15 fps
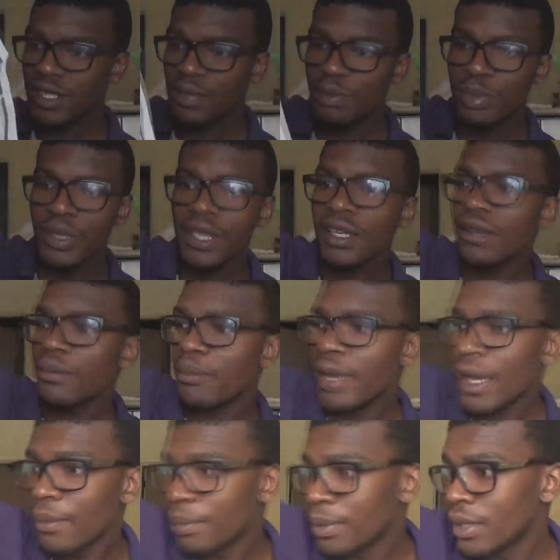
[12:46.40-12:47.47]
this is bigger than a
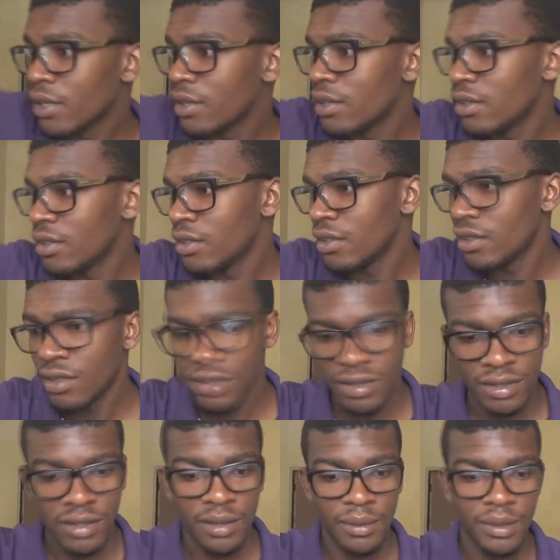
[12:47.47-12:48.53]
map
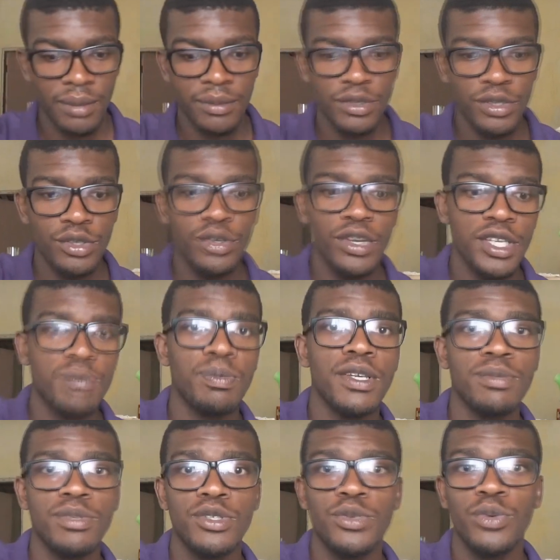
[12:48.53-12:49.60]
I mean you
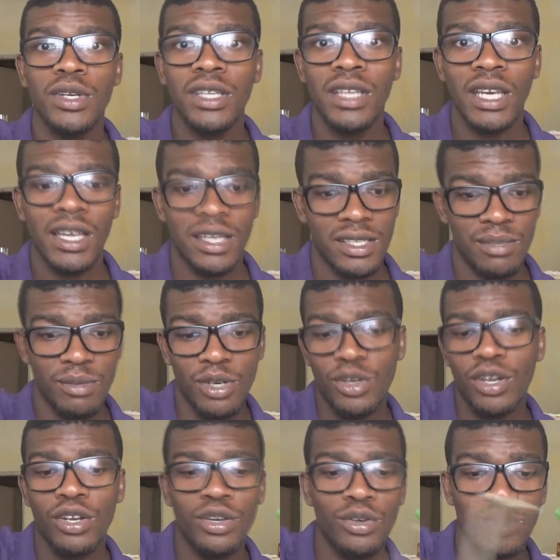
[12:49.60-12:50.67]
expect me to read that I'm not
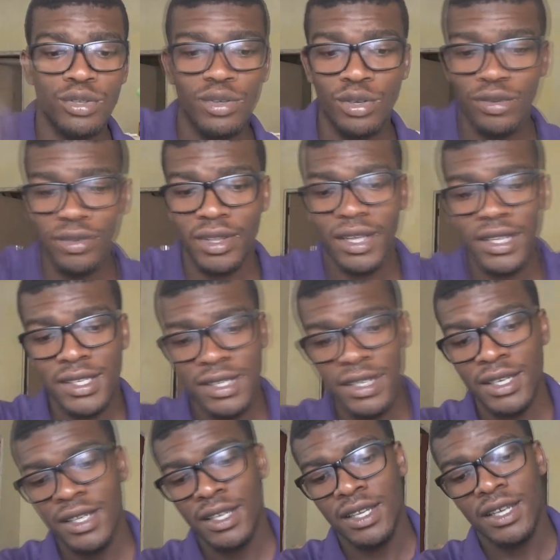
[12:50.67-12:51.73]
gonna go through all
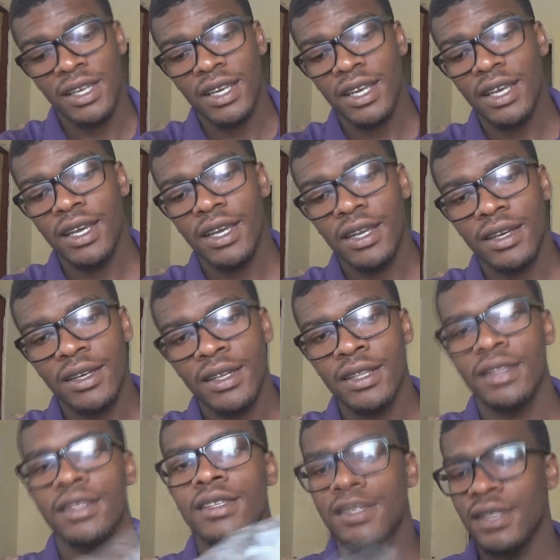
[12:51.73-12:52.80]
that and
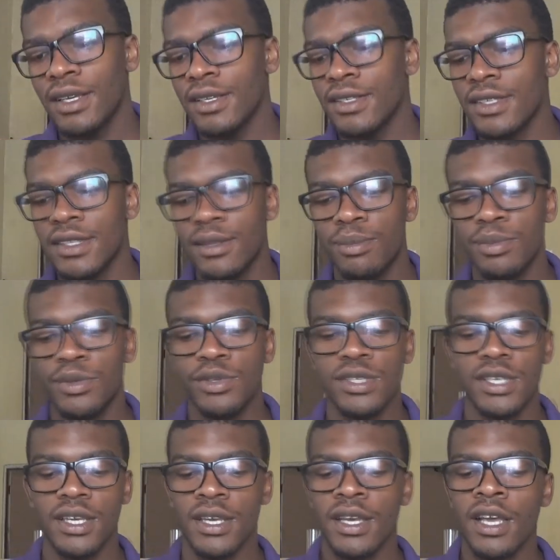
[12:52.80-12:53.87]
this is the
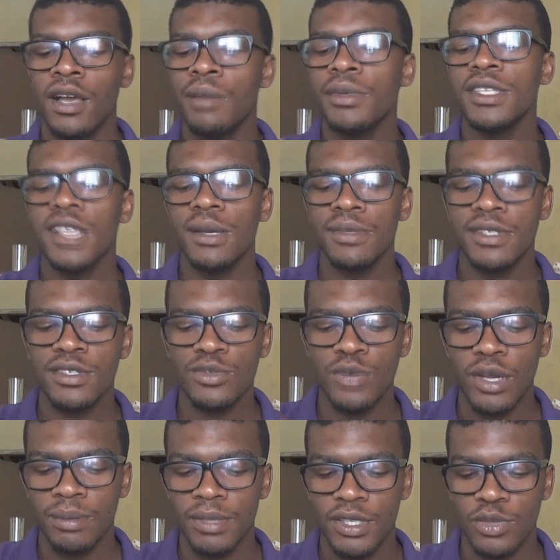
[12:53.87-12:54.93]
beauty how many times is this
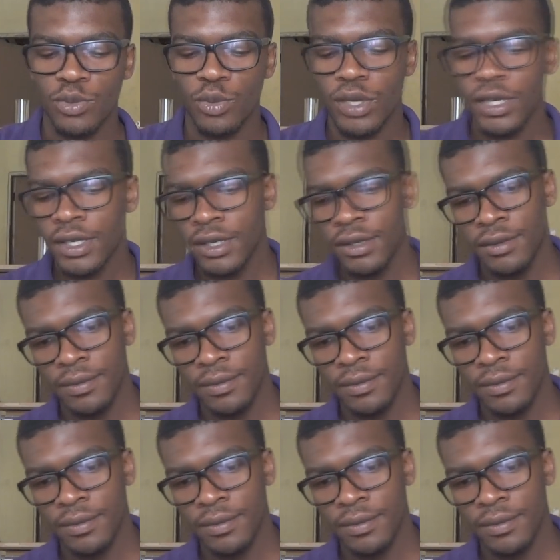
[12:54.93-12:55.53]
wrapped? it's one